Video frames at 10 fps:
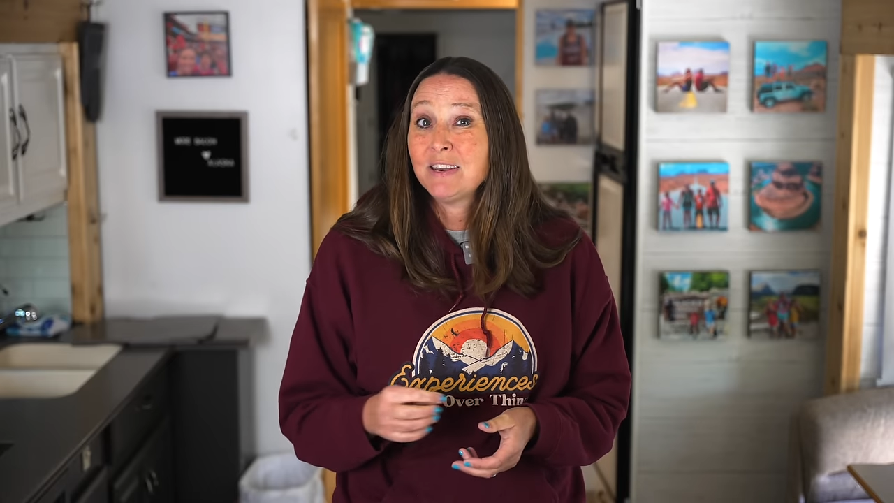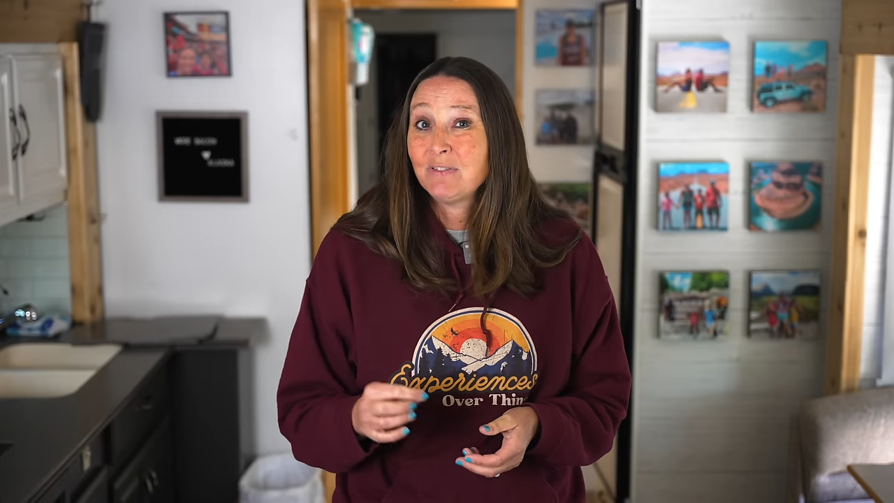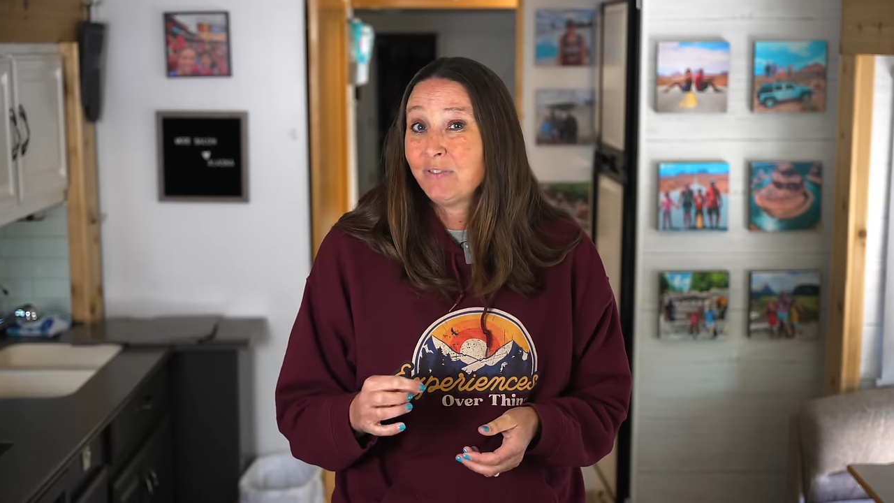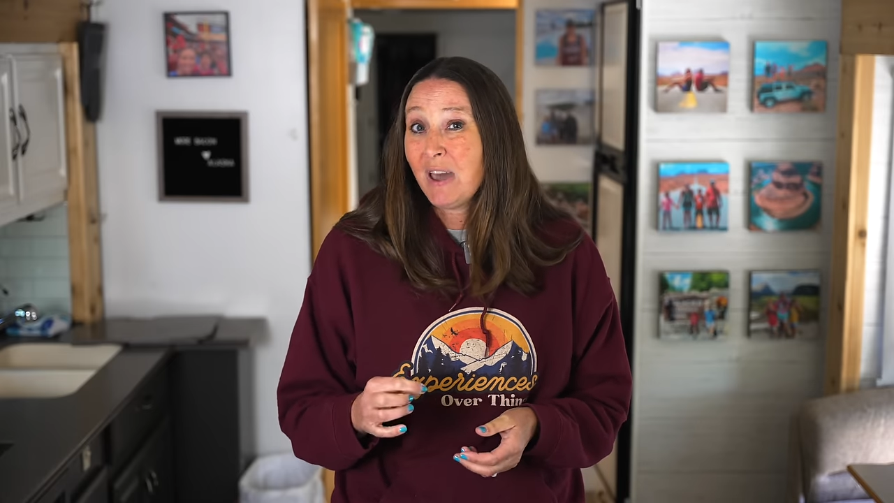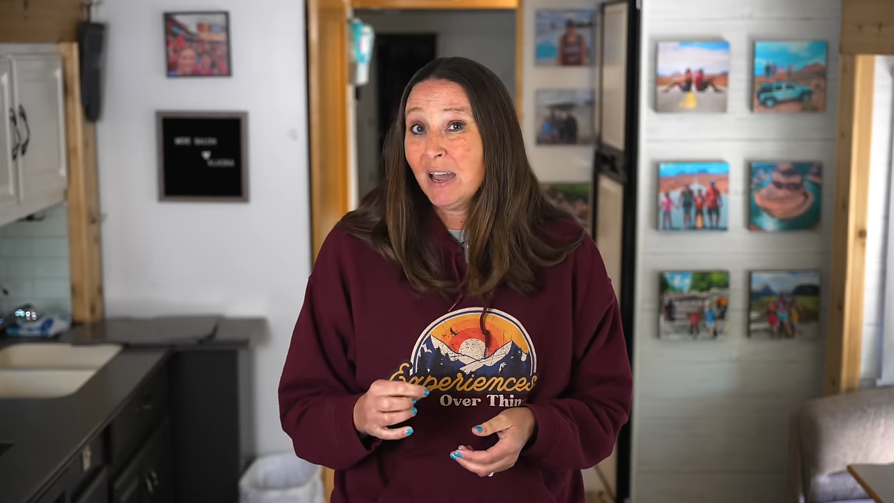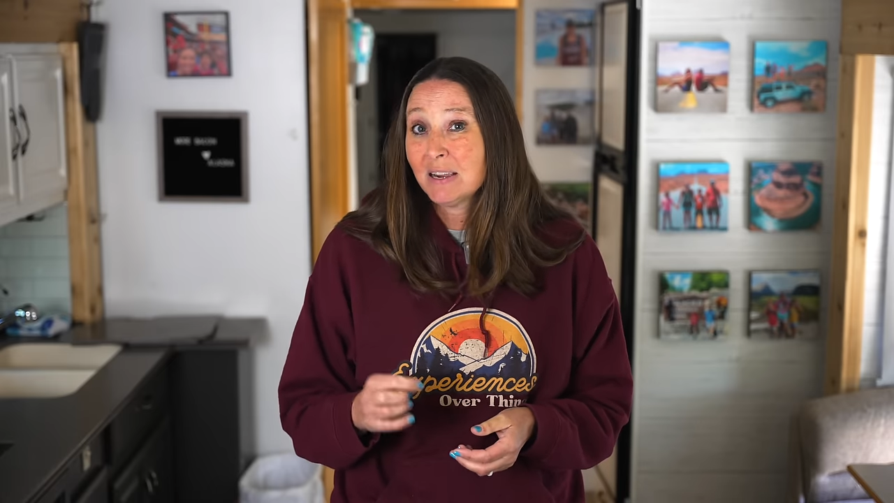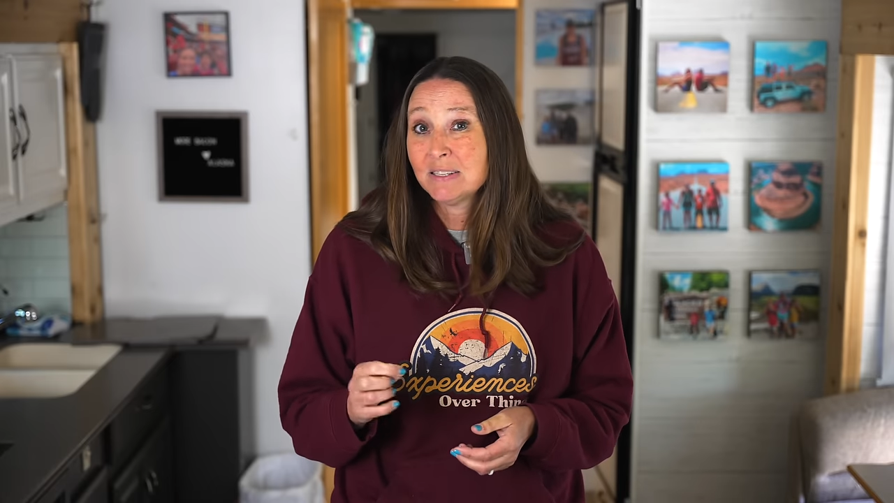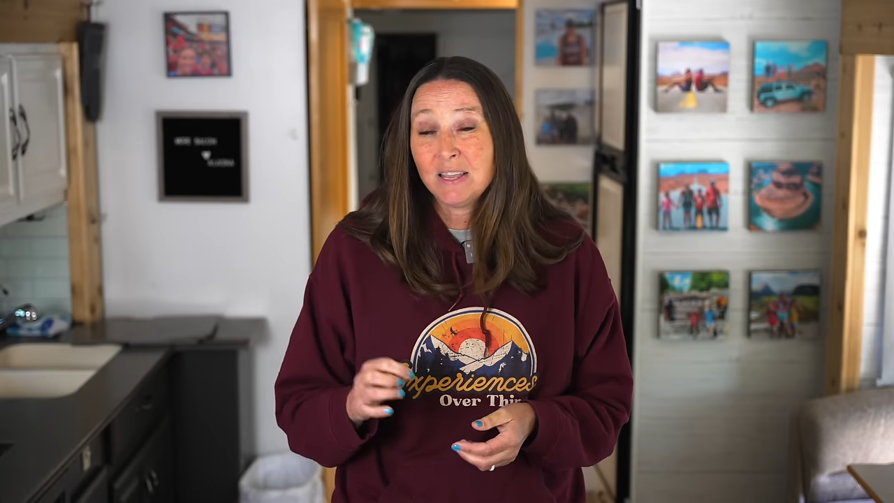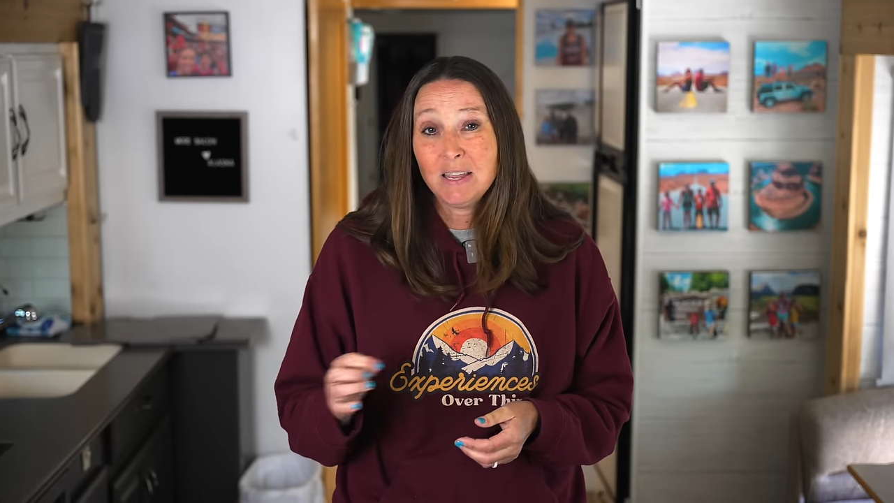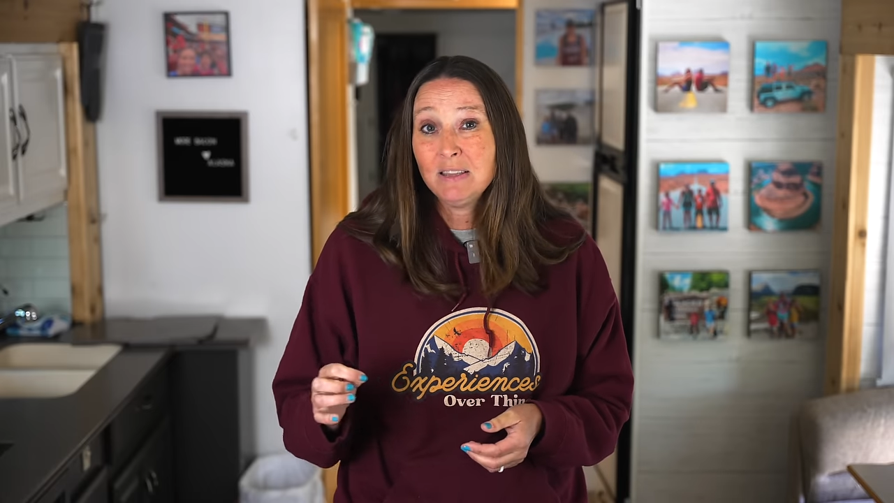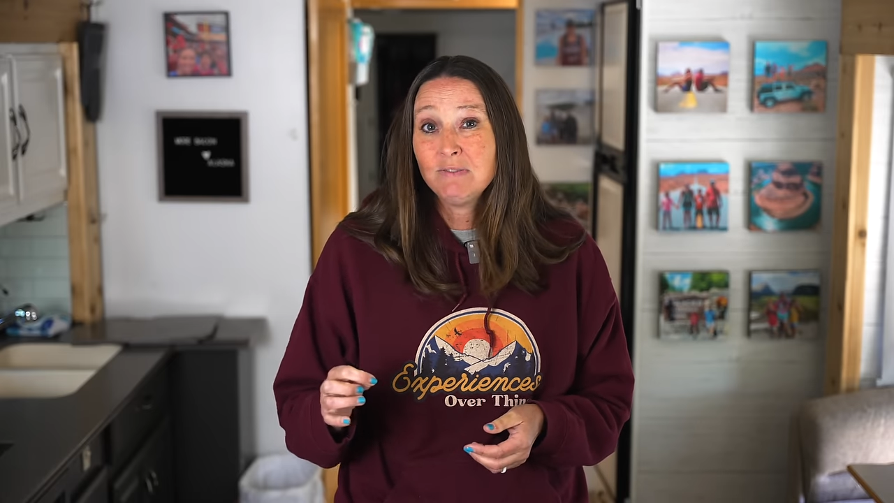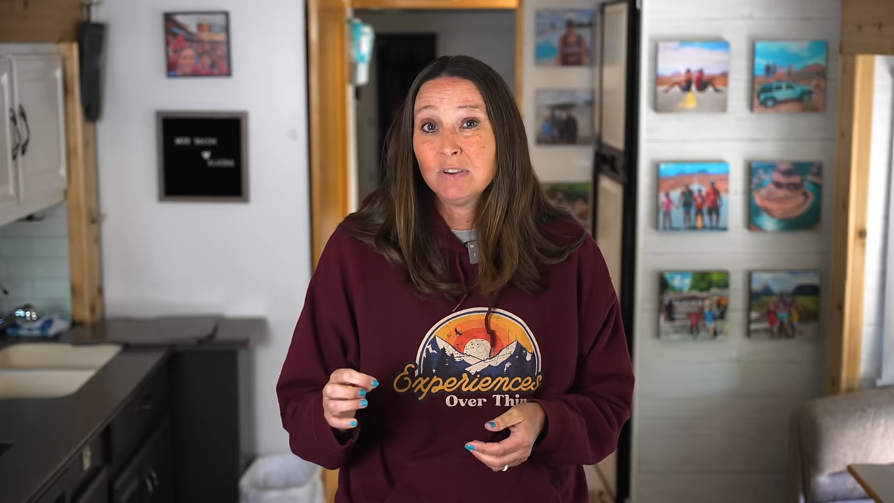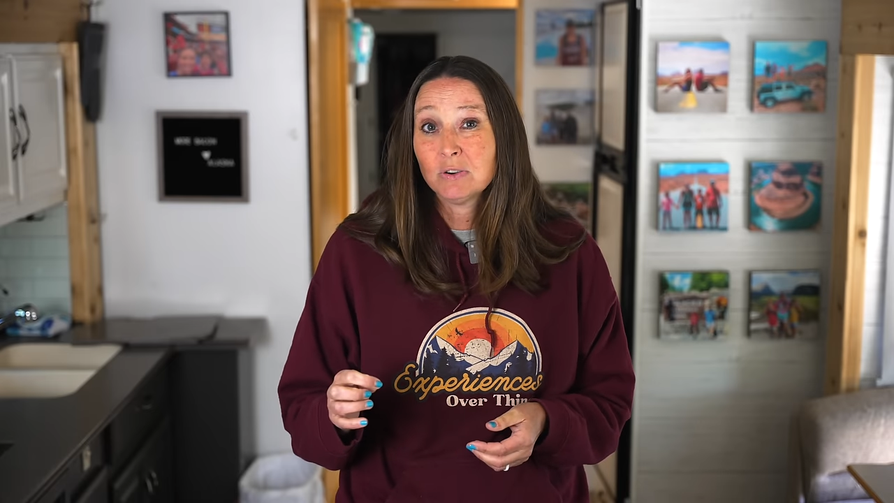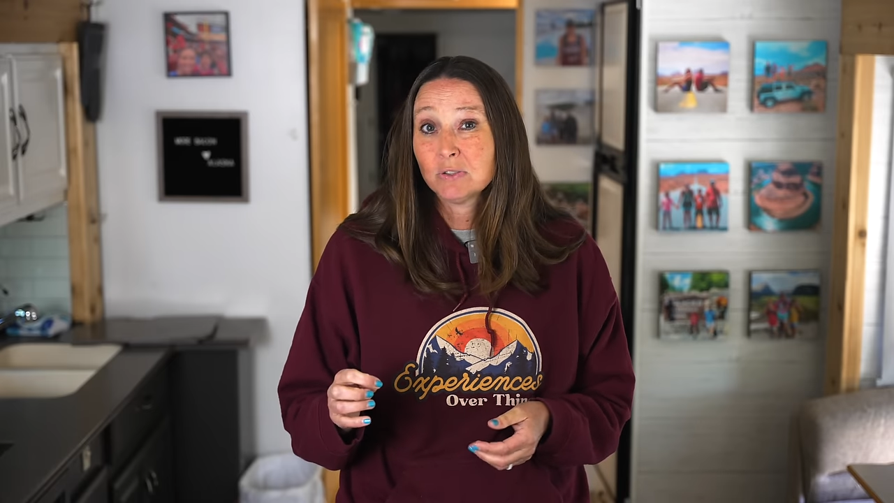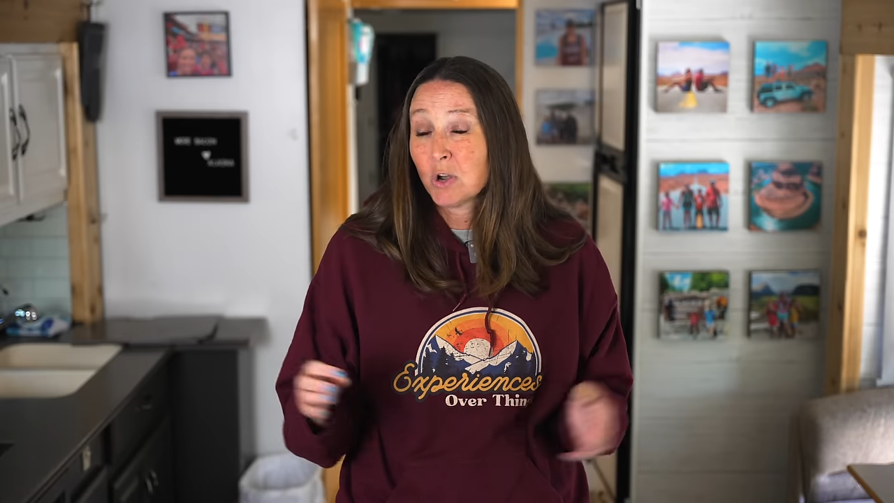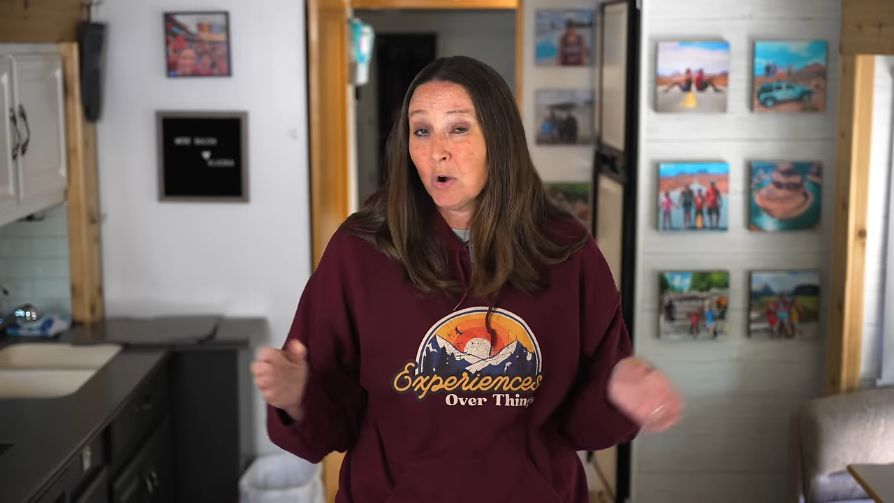And in fact, any vehicles